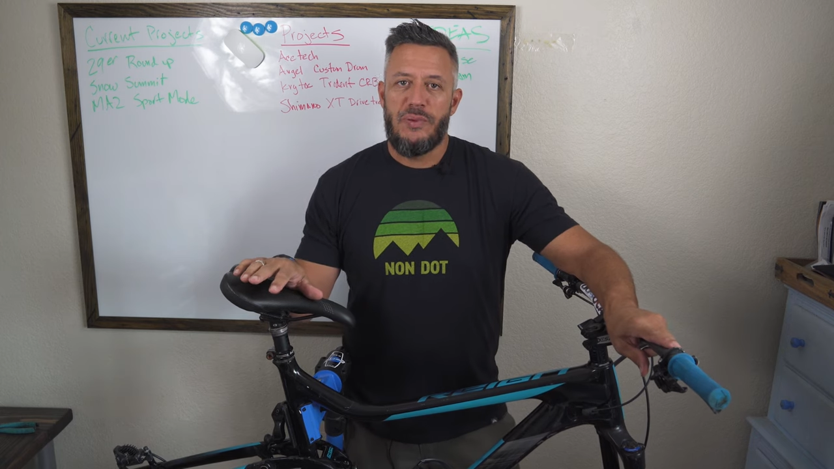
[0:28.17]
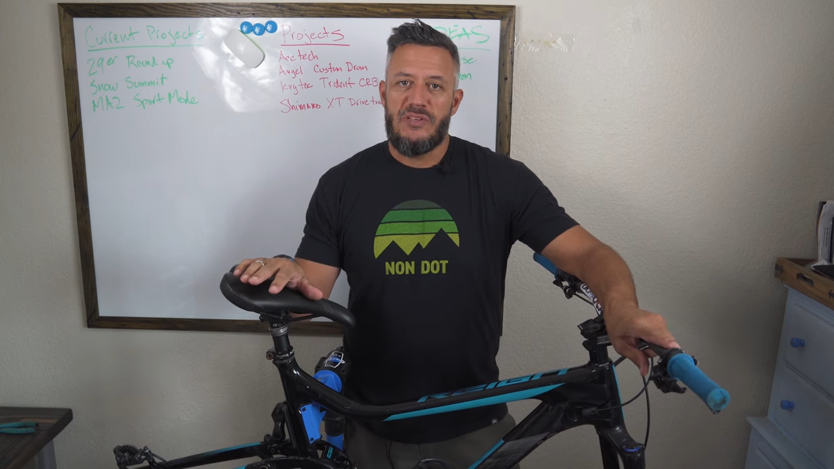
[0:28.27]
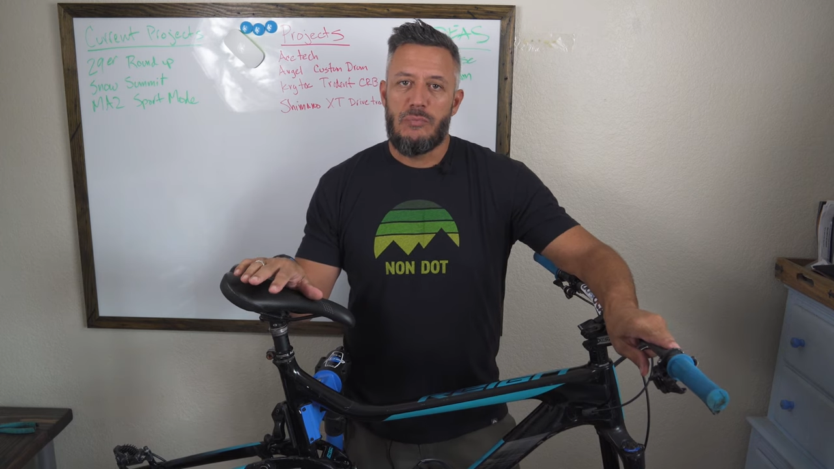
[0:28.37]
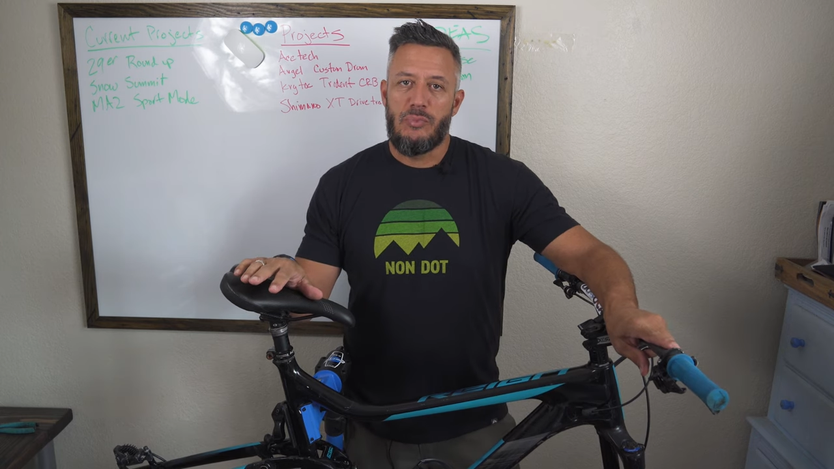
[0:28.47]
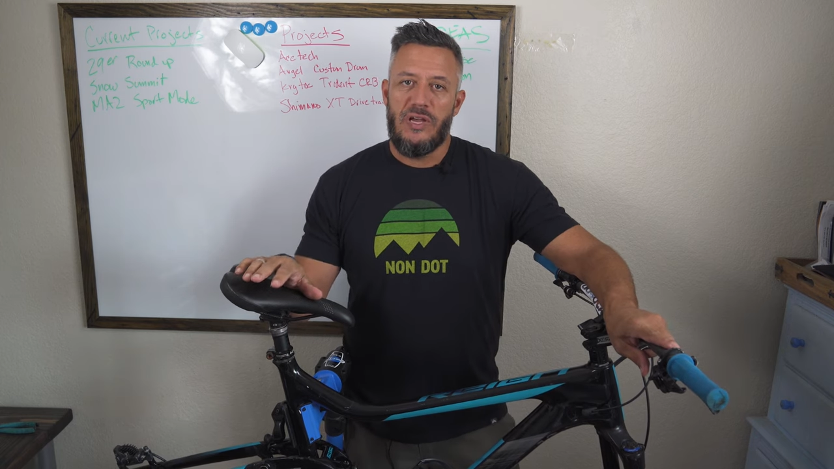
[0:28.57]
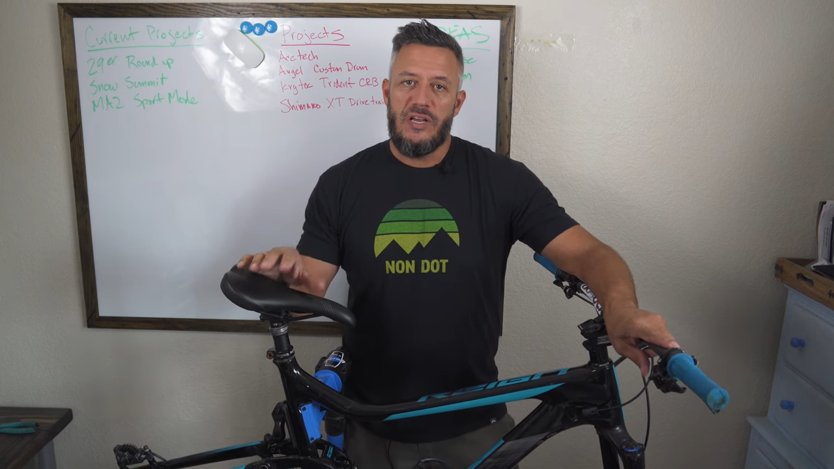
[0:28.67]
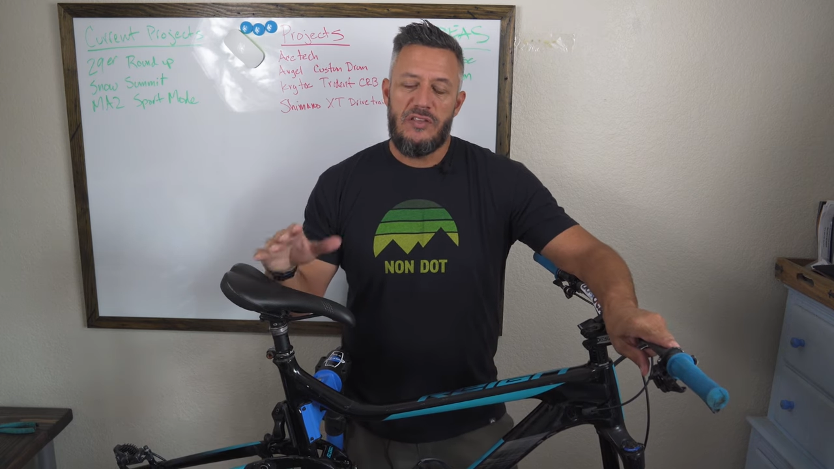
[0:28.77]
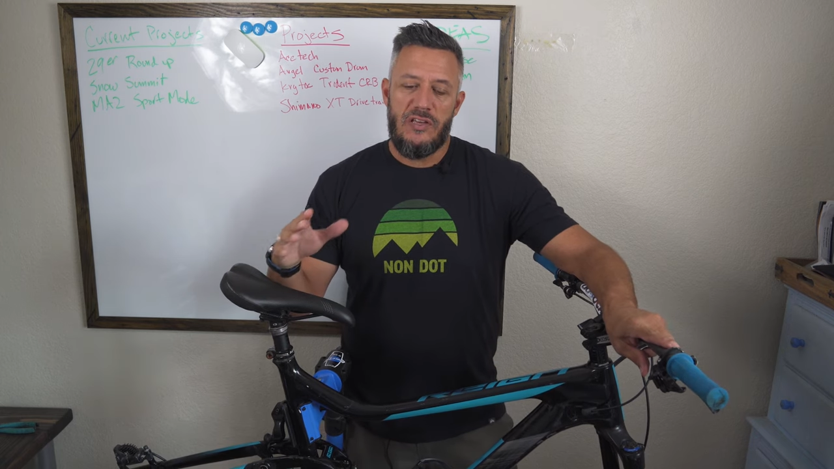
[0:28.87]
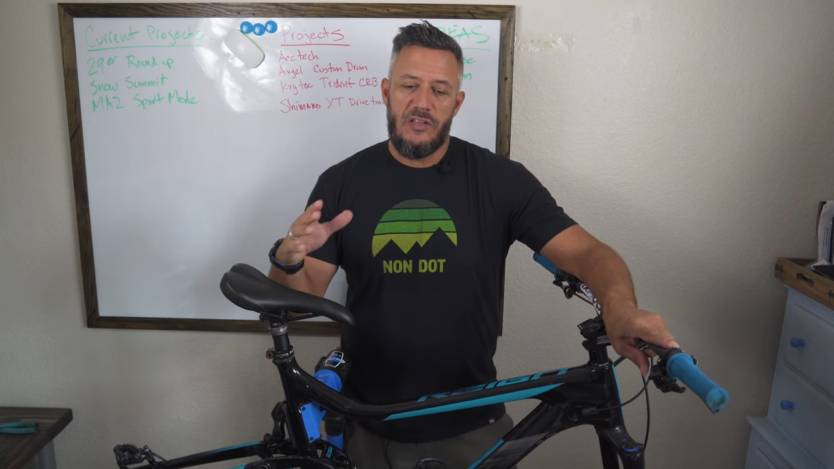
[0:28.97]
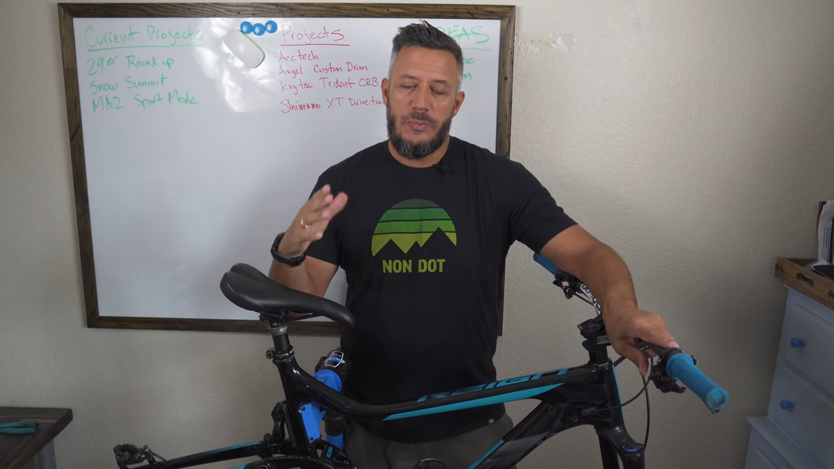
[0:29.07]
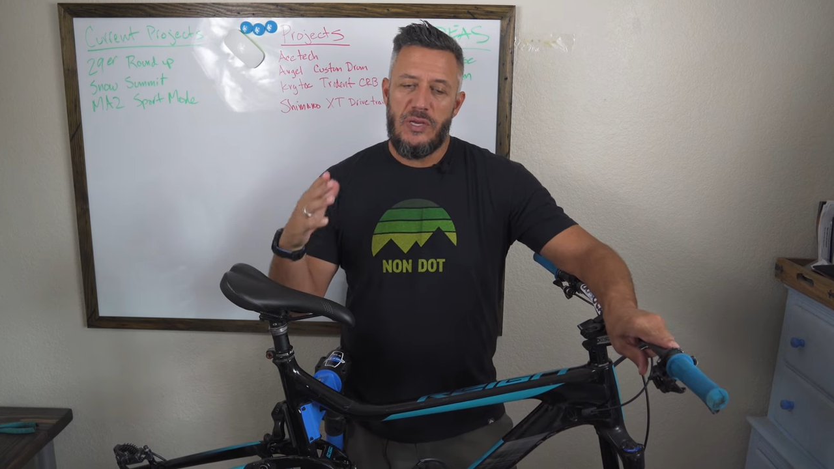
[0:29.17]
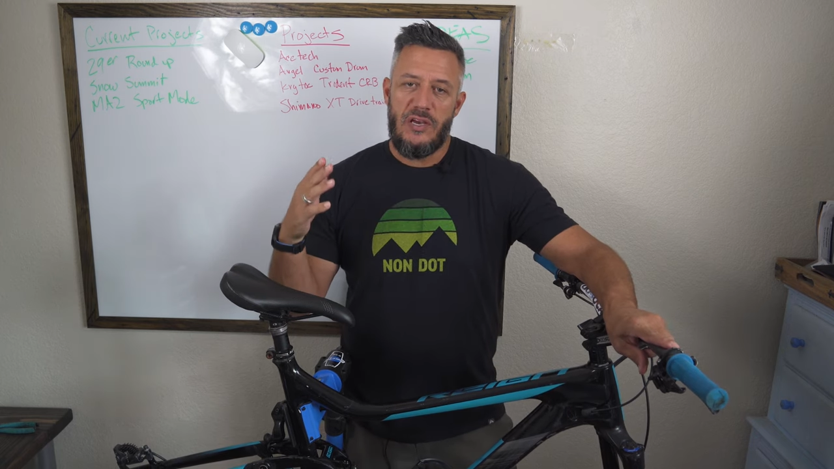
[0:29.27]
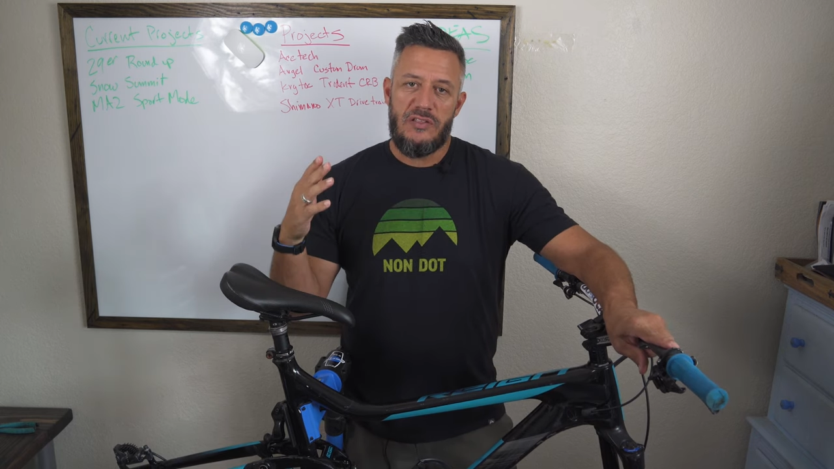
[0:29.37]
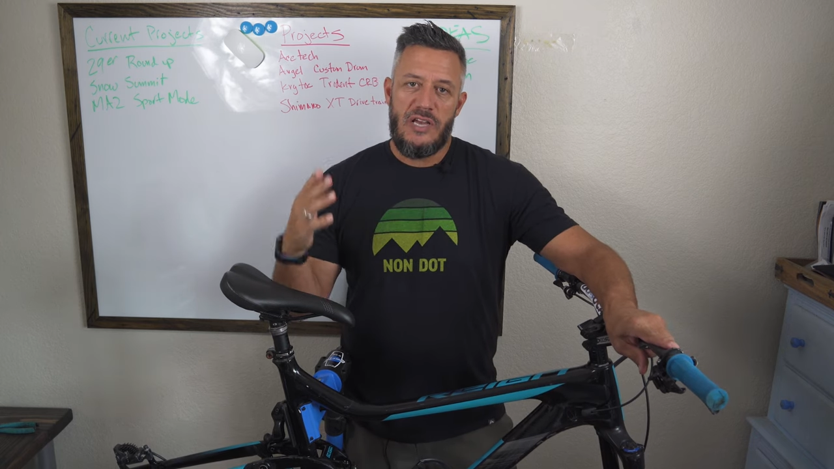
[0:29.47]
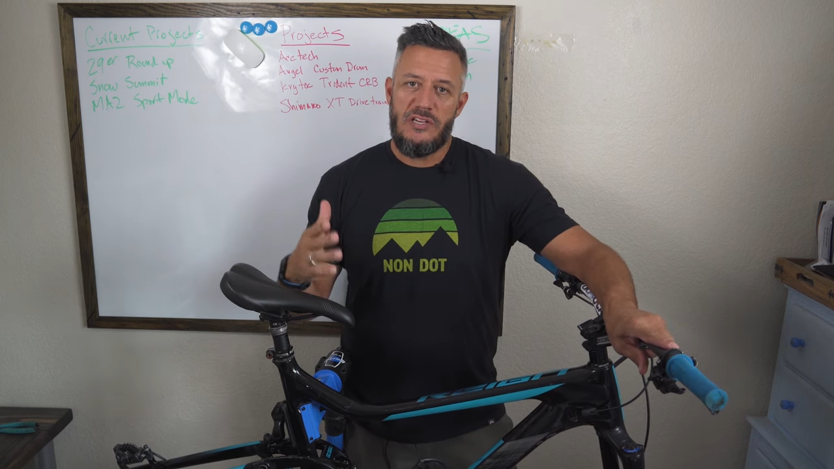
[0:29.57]
piston brakes is
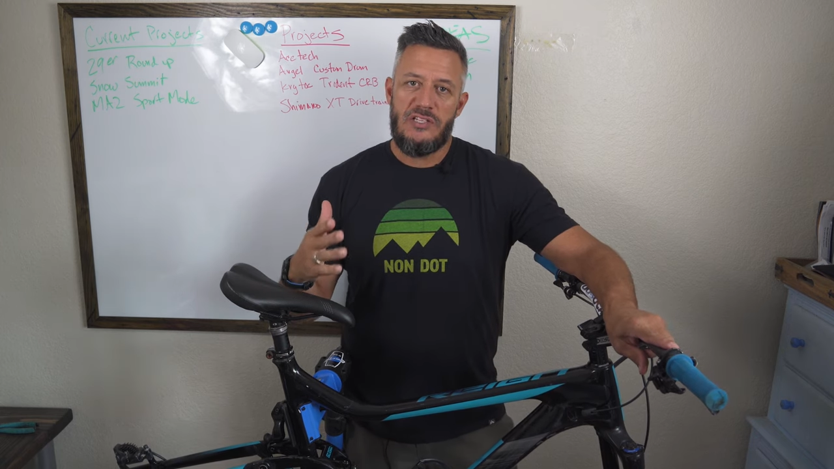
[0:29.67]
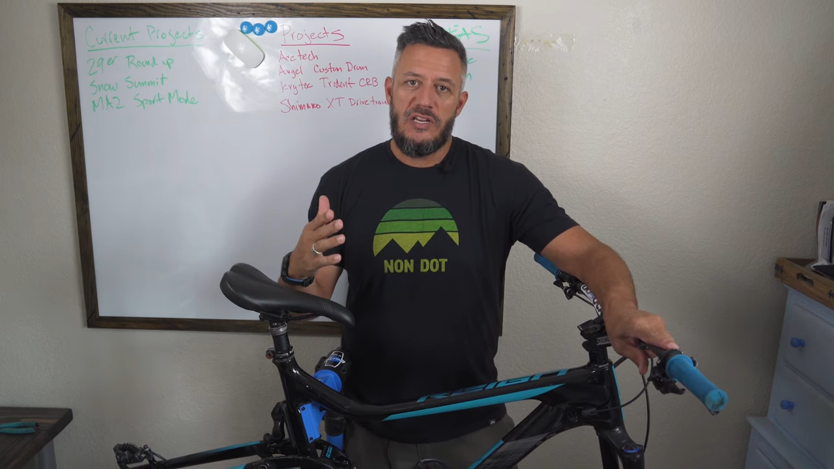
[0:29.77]
because I just